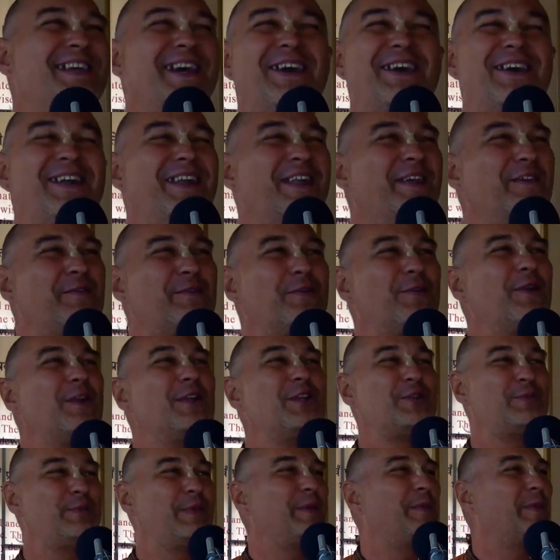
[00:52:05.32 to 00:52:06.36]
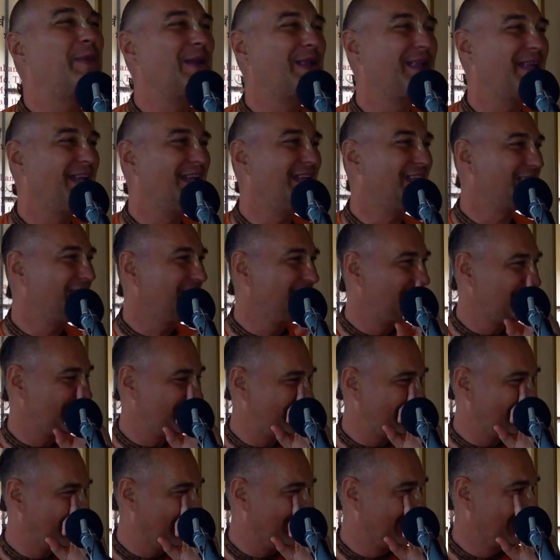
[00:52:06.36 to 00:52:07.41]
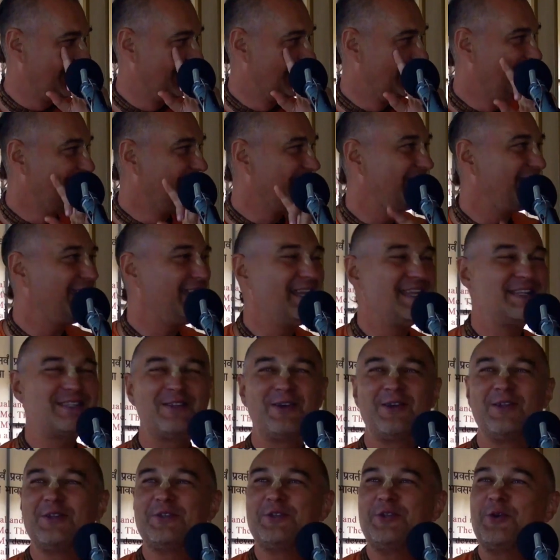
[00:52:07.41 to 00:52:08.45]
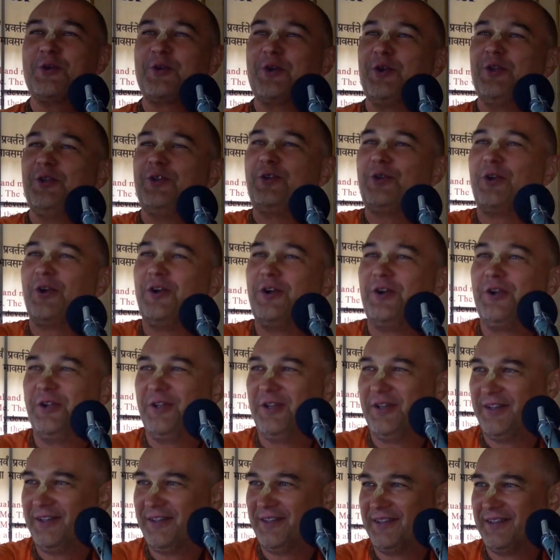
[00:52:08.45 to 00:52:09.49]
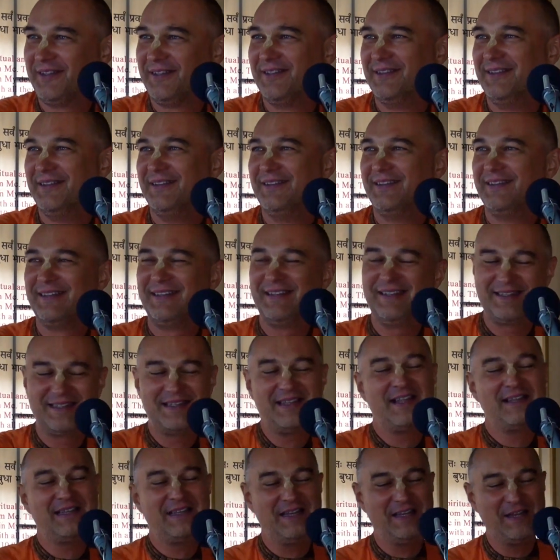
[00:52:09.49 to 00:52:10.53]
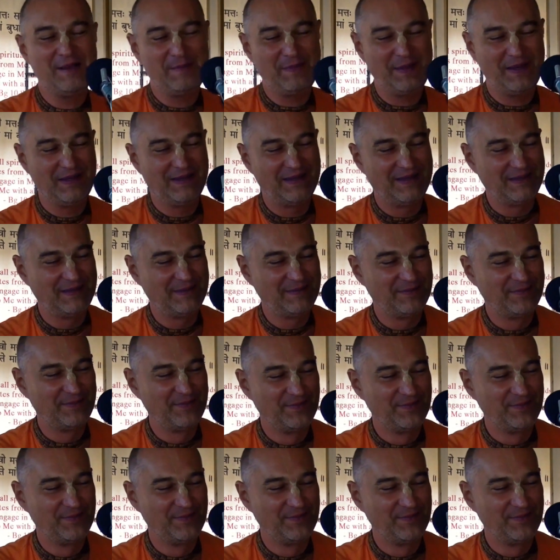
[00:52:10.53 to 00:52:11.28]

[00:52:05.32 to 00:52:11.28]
Only foolish people cannot understand. He is also controlled. He is not independent.